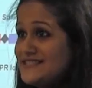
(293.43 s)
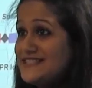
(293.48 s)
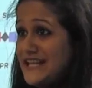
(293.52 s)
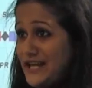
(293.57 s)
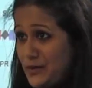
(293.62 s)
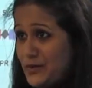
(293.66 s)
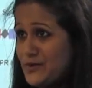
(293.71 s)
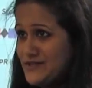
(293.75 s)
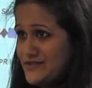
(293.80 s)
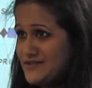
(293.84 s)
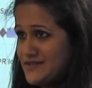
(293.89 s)

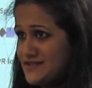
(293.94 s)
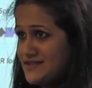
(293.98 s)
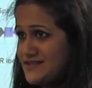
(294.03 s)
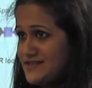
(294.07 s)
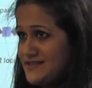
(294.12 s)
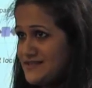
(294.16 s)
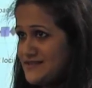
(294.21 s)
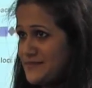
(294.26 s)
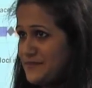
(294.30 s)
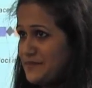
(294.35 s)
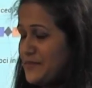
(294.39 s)

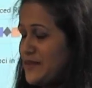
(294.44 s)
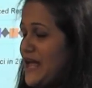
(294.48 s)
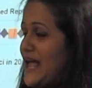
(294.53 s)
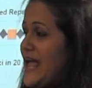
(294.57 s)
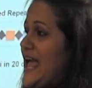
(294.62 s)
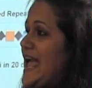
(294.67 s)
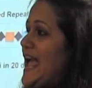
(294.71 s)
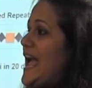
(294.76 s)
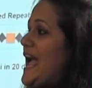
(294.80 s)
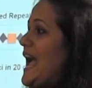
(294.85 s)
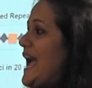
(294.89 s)
sequences
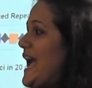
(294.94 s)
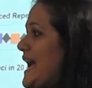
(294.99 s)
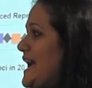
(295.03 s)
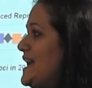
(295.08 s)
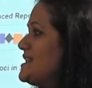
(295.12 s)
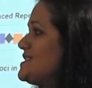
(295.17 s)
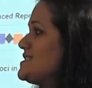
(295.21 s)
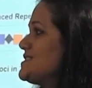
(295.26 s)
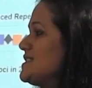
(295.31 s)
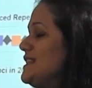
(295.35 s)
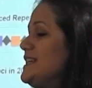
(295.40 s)

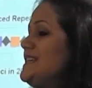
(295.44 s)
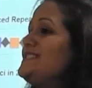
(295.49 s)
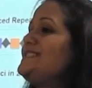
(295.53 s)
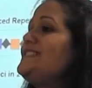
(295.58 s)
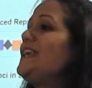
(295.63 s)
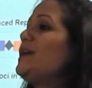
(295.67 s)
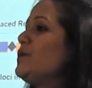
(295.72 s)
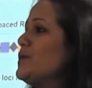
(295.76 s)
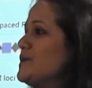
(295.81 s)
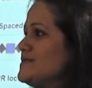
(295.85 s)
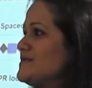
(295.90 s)
and he
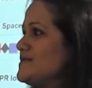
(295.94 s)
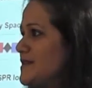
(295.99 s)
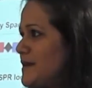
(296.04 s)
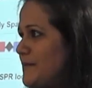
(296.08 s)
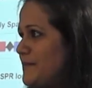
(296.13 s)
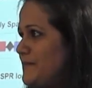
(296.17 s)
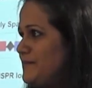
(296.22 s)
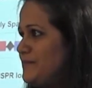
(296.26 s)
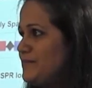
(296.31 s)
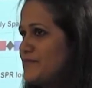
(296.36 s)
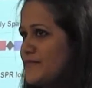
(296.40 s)
sequenced
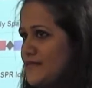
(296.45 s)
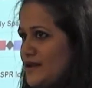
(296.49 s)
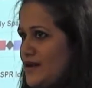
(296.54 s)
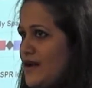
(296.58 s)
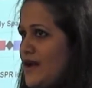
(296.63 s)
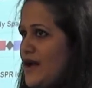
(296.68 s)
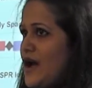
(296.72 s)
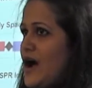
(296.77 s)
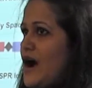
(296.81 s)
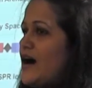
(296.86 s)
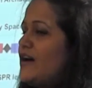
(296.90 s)
them.
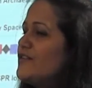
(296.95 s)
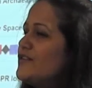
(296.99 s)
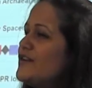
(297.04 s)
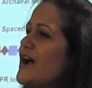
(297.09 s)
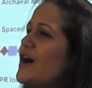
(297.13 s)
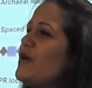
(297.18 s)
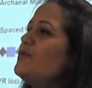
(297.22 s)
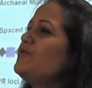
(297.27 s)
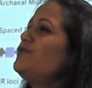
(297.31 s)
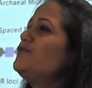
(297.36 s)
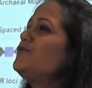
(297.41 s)

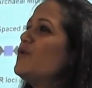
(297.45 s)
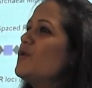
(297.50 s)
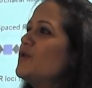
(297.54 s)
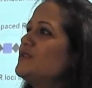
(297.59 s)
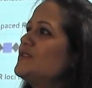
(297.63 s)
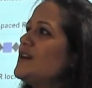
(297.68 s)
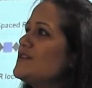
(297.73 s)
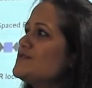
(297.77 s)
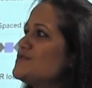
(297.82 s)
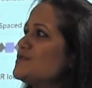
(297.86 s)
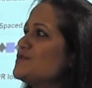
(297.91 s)
Around
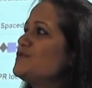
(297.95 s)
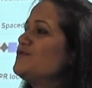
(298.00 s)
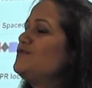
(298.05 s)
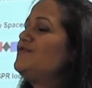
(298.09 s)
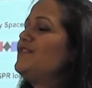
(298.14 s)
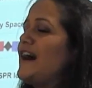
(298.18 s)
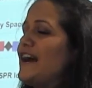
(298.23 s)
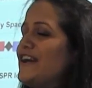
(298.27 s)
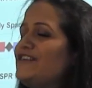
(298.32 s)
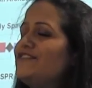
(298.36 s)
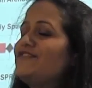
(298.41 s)
4,000 to
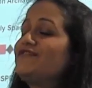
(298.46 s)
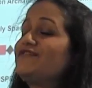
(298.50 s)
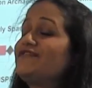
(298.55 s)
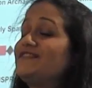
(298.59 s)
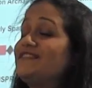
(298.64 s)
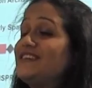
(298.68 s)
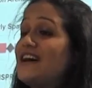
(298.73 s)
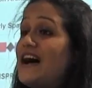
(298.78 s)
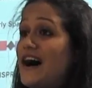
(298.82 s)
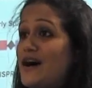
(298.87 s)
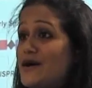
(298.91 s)

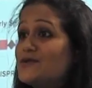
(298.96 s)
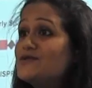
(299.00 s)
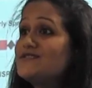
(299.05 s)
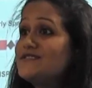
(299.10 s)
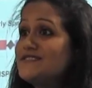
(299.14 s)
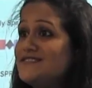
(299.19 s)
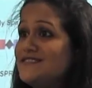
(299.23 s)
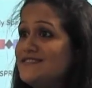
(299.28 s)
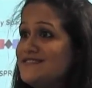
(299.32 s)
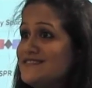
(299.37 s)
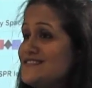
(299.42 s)

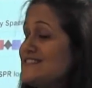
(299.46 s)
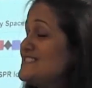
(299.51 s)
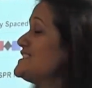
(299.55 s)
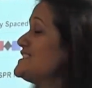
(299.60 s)
5,000